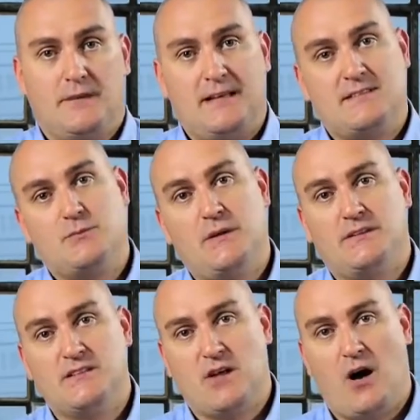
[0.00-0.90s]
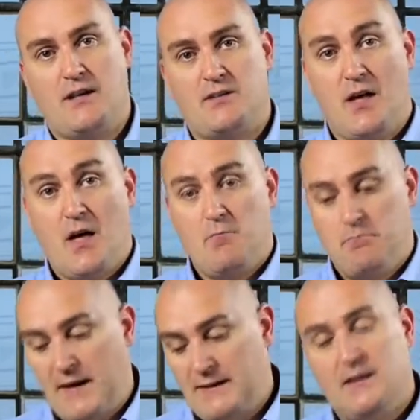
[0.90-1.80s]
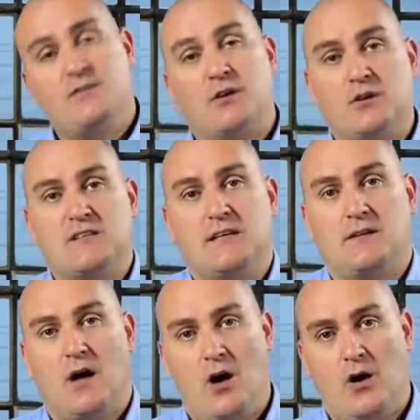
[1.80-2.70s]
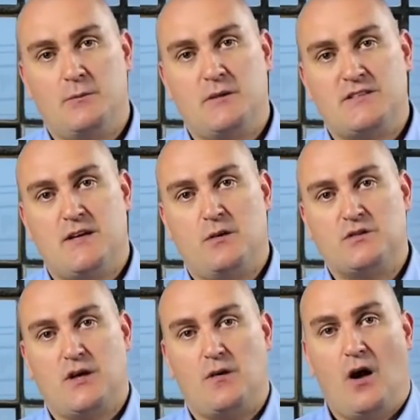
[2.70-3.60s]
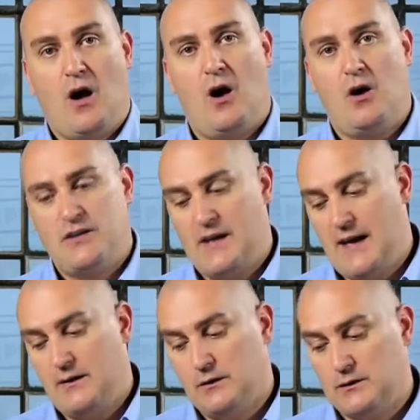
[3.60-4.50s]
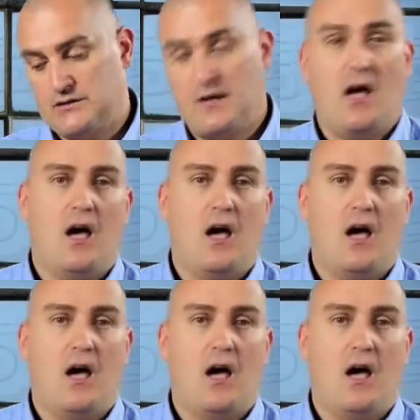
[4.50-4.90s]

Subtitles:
it has been designed mainly for cutting the harder materials, so harder nails,